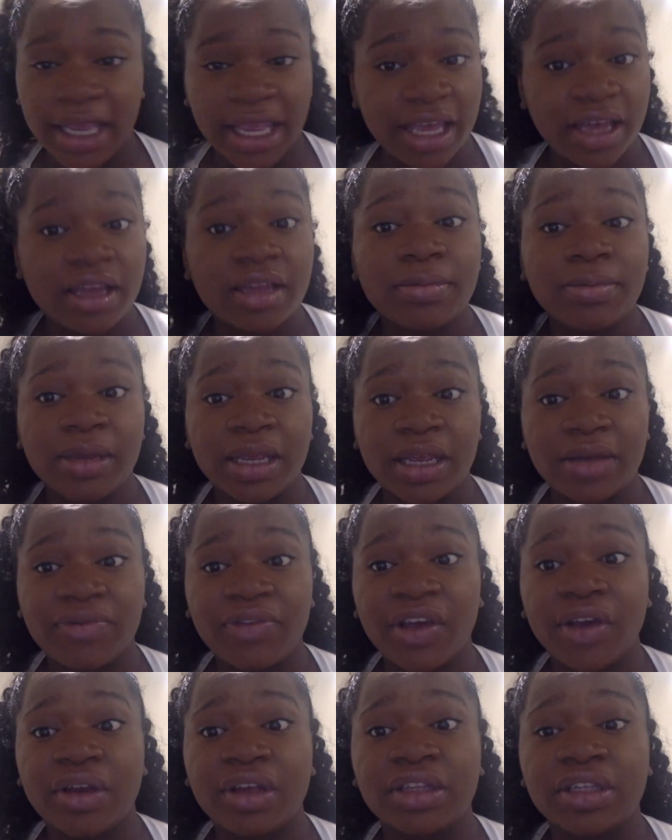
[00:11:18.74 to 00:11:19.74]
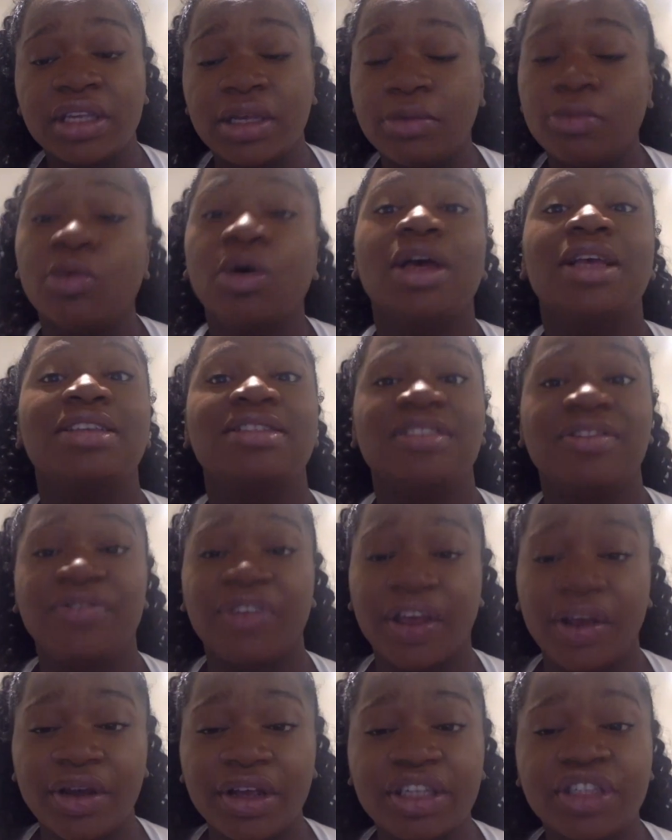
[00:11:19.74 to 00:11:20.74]
could be a very was a
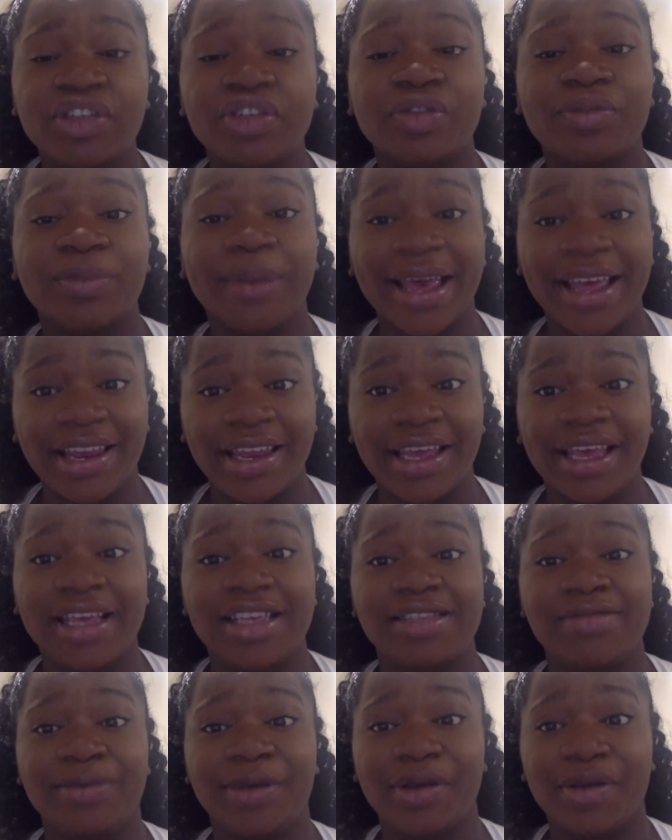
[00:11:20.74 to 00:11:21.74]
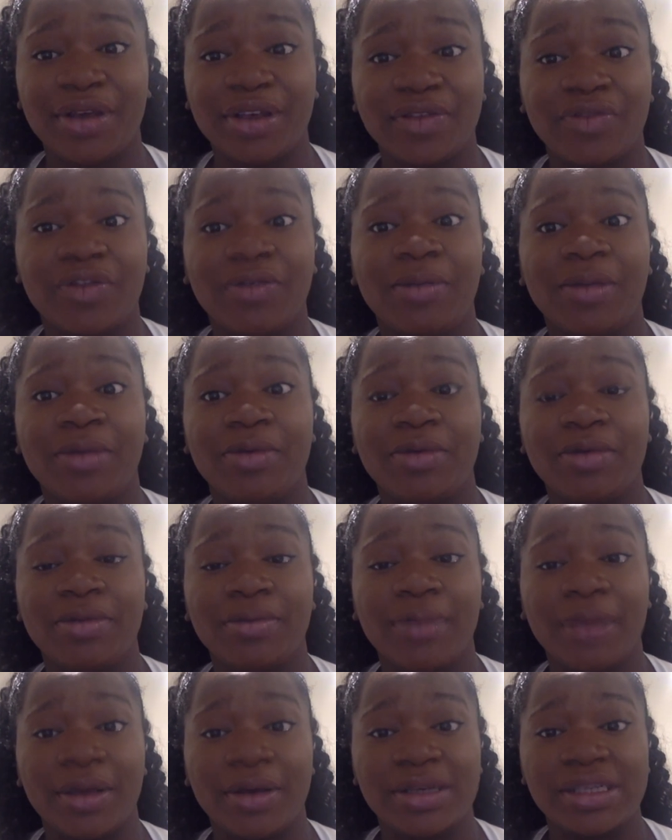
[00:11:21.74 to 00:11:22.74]
very traumatic experience for me with
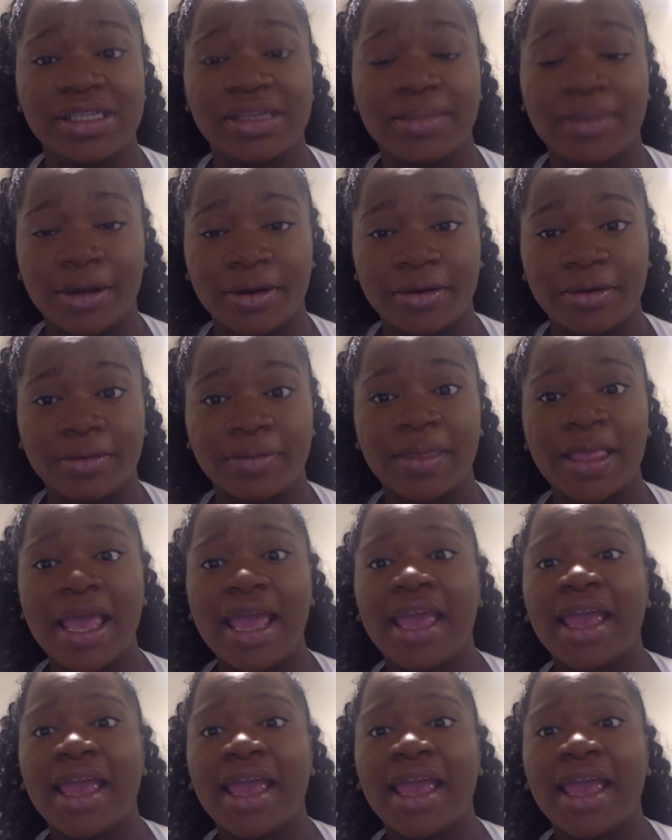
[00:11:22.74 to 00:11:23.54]
Mary Simone,